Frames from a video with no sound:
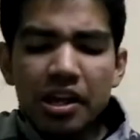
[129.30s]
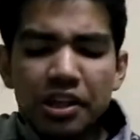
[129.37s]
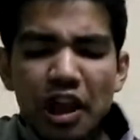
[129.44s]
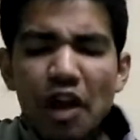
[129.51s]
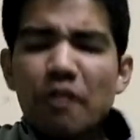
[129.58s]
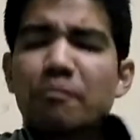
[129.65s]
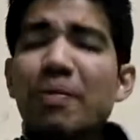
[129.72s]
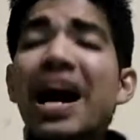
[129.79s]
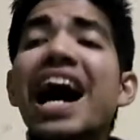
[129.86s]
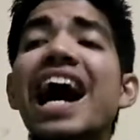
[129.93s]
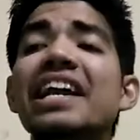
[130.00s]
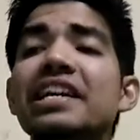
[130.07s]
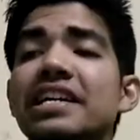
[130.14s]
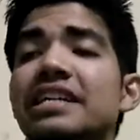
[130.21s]
Your
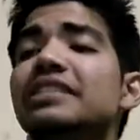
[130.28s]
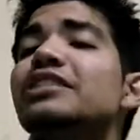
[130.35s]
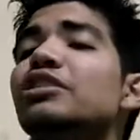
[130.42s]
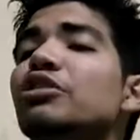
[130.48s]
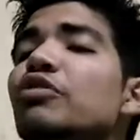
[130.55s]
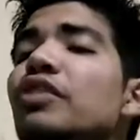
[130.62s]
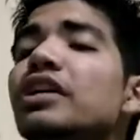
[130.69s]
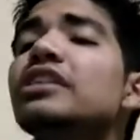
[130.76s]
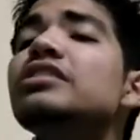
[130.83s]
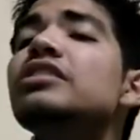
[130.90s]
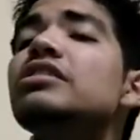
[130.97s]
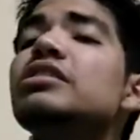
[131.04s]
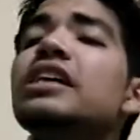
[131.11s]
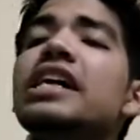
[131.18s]
body's a
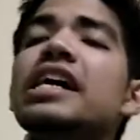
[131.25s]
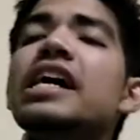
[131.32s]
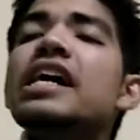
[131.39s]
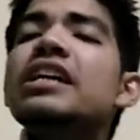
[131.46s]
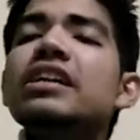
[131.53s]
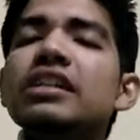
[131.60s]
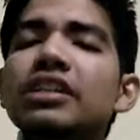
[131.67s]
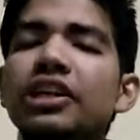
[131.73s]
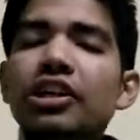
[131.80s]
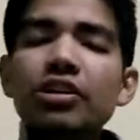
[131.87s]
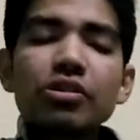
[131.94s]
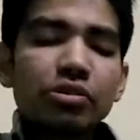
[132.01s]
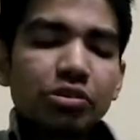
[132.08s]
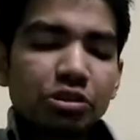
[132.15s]
wonderland. I'll
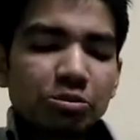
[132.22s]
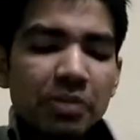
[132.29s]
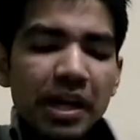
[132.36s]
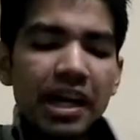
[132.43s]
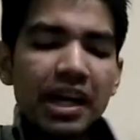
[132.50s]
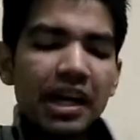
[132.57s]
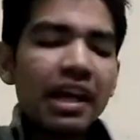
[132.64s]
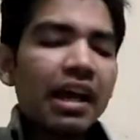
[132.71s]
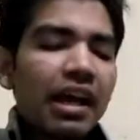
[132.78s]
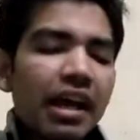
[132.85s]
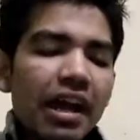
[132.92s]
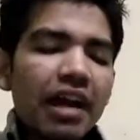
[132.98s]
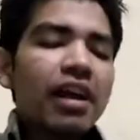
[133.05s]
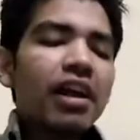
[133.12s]
use my
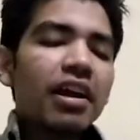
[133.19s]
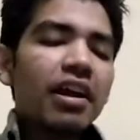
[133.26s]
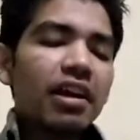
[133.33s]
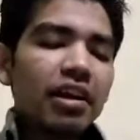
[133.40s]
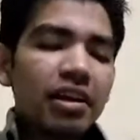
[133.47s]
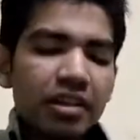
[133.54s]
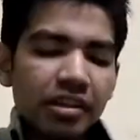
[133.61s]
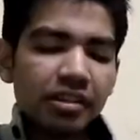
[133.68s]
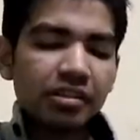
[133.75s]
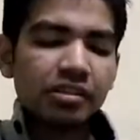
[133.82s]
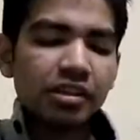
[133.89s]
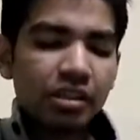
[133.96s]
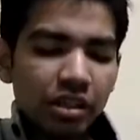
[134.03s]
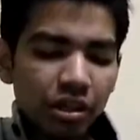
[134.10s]

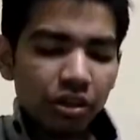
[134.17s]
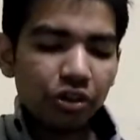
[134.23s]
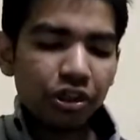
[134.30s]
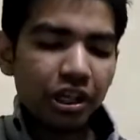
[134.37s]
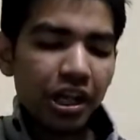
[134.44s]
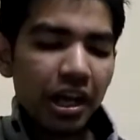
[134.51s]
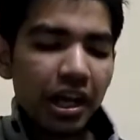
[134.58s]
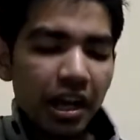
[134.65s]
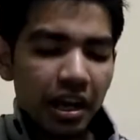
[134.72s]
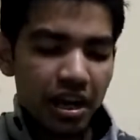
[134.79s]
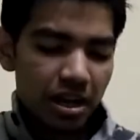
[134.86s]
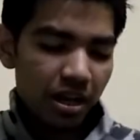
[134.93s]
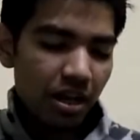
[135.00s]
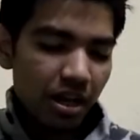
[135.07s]
hand. Oh
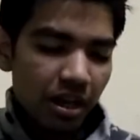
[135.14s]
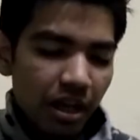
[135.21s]
yeah.